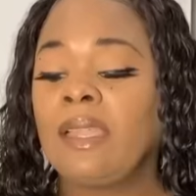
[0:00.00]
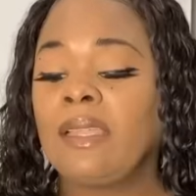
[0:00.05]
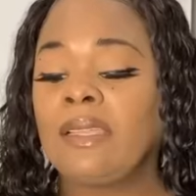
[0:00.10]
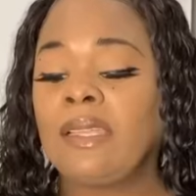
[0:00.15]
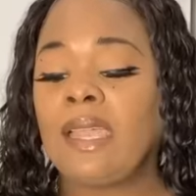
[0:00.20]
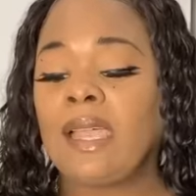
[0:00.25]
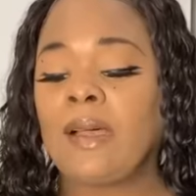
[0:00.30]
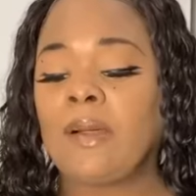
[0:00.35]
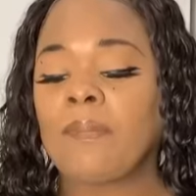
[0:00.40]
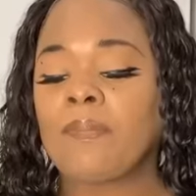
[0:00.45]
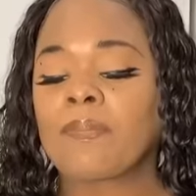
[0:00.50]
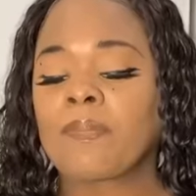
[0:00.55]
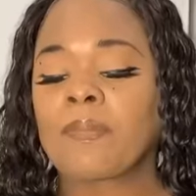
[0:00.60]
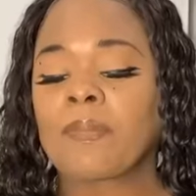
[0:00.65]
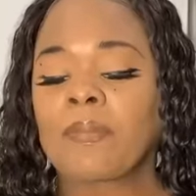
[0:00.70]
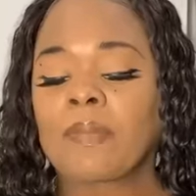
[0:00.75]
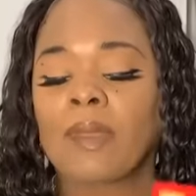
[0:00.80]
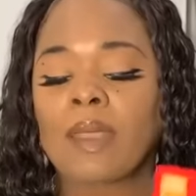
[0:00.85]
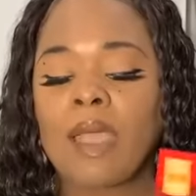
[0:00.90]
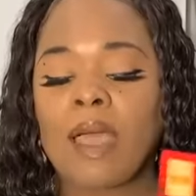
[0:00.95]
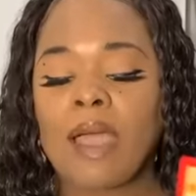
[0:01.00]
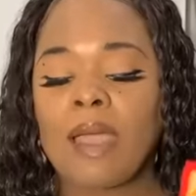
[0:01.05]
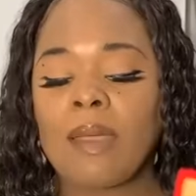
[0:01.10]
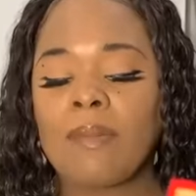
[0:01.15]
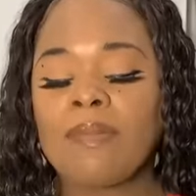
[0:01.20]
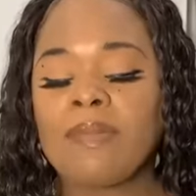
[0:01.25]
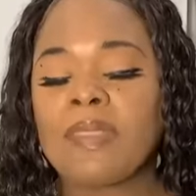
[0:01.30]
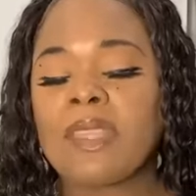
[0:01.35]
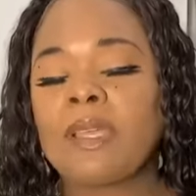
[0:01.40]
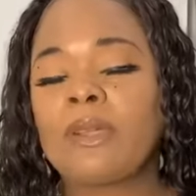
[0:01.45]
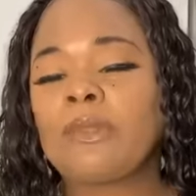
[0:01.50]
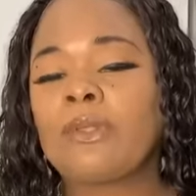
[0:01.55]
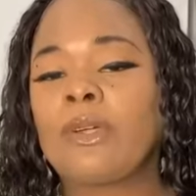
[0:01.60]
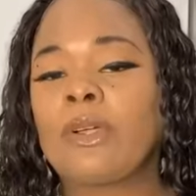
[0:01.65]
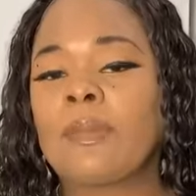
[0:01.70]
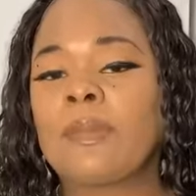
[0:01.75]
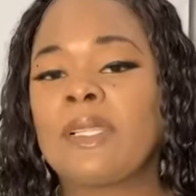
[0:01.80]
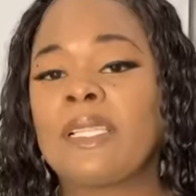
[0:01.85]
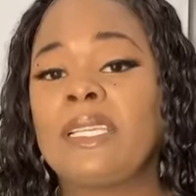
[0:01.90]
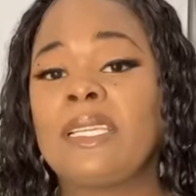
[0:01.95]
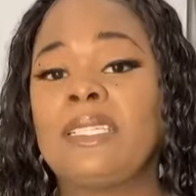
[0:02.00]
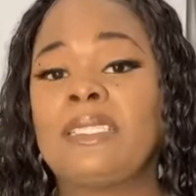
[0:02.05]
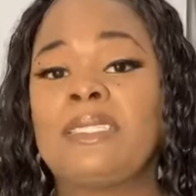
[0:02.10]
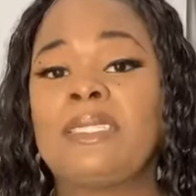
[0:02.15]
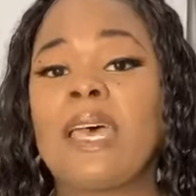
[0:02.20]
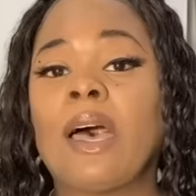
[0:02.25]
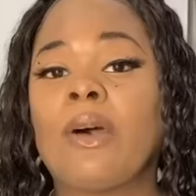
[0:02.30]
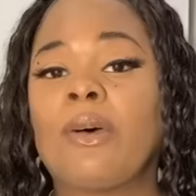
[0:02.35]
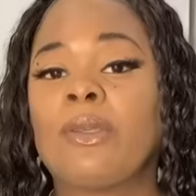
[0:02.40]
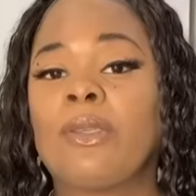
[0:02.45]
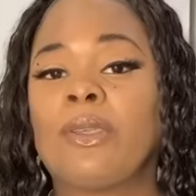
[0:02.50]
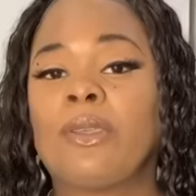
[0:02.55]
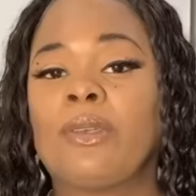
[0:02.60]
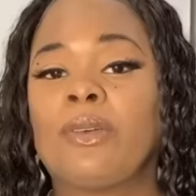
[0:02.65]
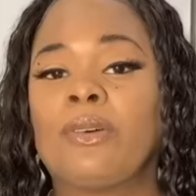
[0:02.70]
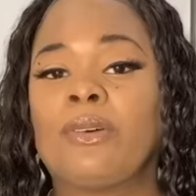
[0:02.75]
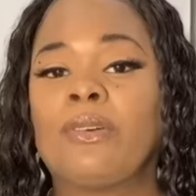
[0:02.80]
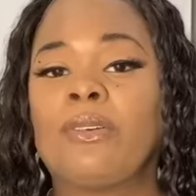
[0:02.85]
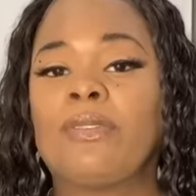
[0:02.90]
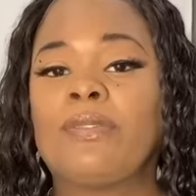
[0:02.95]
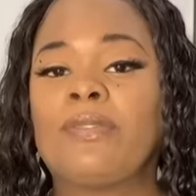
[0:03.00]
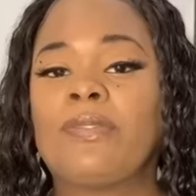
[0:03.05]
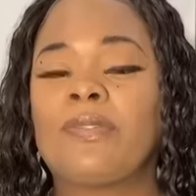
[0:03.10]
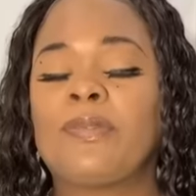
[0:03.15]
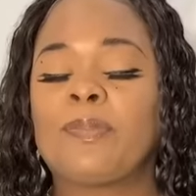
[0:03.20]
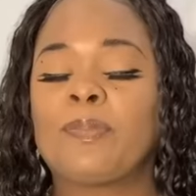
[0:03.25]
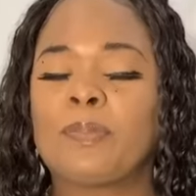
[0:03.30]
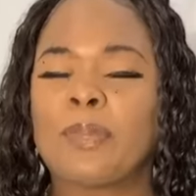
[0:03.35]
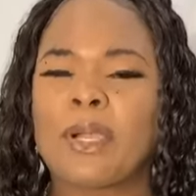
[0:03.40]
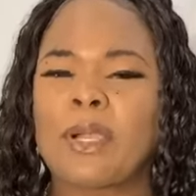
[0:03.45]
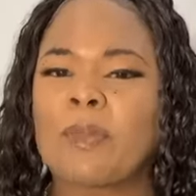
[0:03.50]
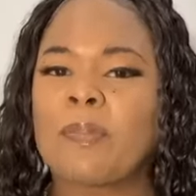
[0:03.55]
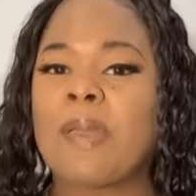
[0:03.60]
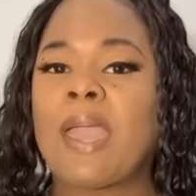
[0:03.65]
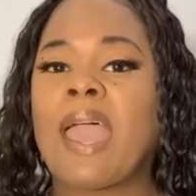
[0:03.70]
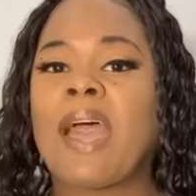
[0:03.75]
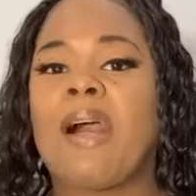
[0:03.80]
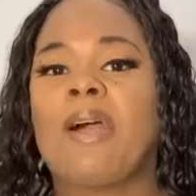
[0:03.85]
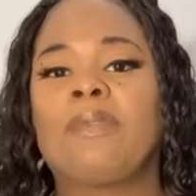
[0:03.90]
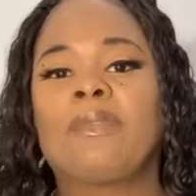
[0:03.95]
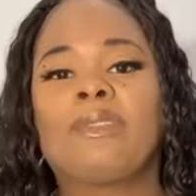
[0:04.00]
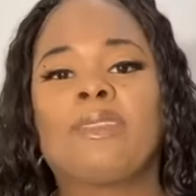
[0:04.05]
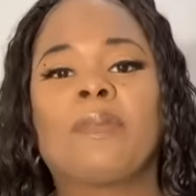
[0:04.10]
Now, they'll normally tell you per pound.